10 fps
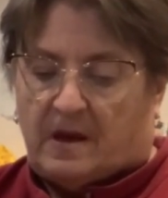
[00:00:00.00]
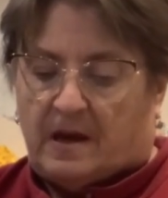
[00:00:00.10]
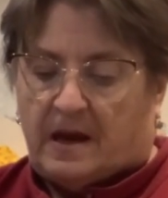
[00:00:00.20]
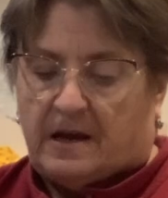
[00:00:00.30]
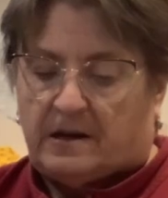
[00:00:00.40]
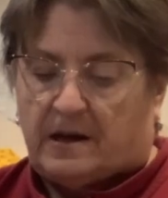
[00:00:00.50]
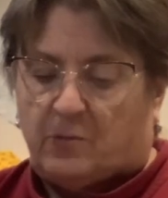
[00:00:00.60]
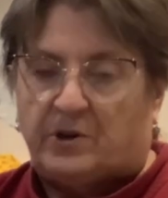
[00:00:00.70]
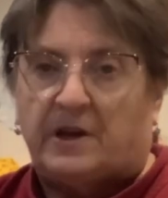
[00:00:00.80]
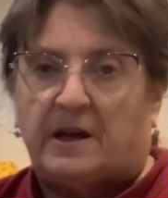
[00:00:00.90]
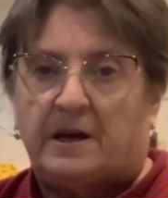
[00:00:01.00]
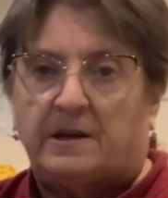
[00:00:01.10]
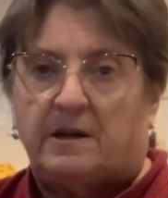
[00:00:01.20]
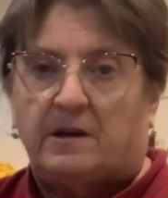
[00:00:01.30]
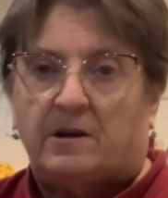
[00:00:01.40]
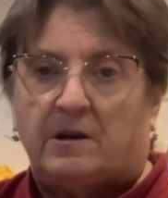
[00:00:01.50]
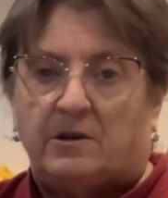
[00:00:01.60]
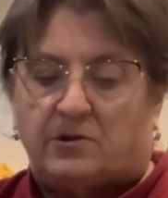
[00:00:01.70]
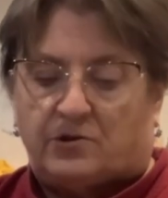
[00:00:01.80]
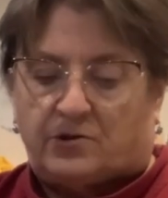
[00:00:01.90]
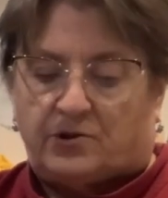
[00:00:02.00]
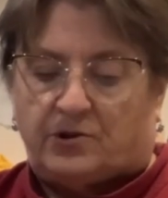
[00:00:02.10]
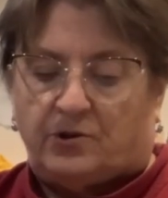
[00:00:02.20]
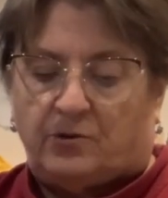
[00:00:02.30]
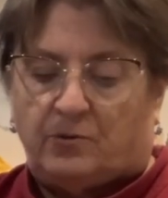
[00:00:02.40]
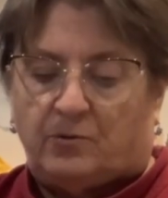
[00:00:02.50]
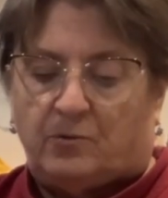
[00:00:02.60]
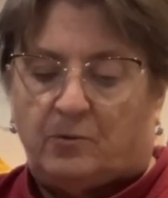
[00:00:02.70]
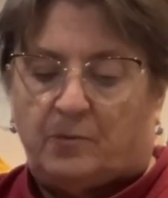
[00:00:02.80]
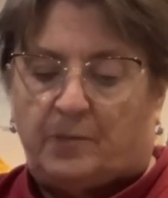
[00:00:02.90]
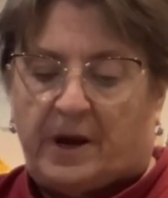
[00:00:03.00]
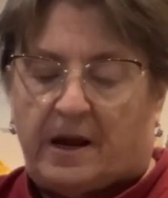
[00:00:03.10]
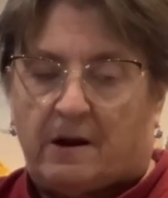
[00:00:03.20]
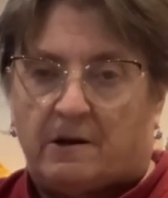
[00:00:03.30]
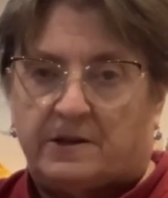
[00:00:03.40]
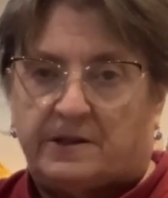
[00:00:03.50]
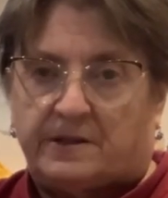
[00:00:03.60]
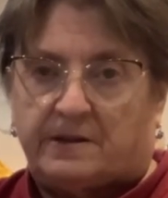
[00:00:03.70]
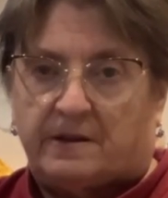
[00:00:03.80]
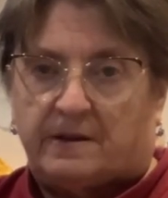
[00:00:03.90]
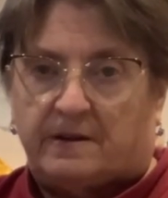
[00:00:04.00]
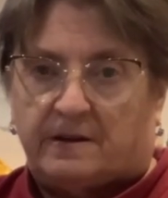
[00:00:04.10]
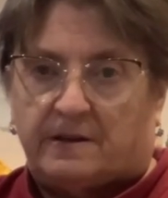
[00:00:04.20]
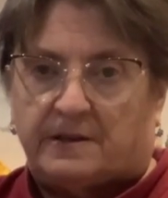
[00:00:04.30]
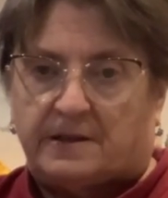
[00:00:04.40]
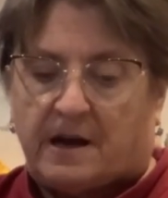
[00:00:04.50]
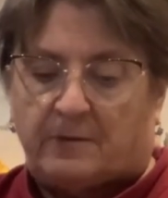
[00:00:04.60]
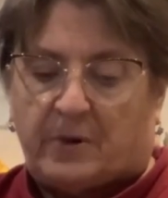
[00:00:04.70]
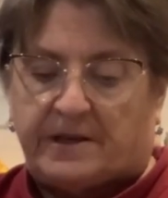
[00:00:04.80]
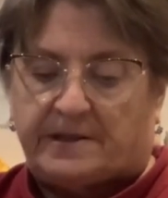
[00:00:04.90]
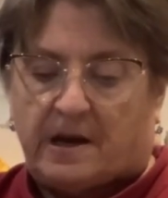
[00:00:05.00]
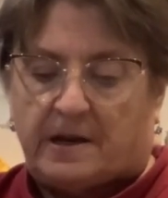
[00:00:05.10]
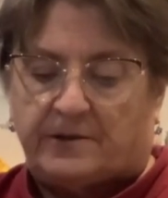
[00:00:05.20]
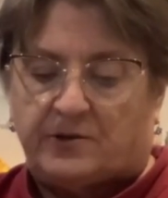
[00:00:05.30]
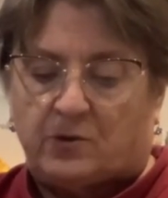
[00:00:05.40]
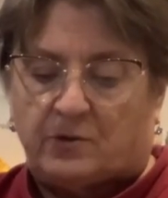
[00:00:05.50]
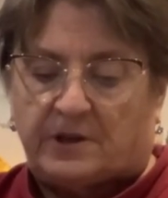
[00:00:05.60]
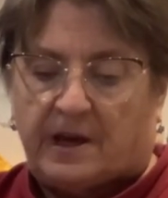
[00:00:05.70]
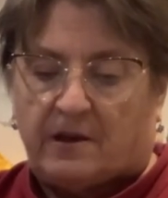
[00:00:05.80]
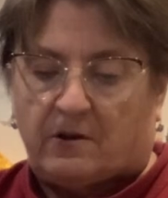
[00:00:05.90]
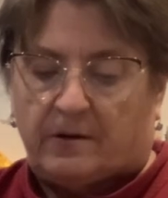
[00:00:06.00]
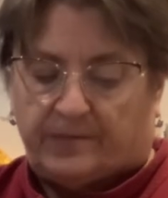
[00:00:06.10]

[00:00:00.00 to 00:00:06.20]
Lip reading: and I would get two pairs side by side sewn together.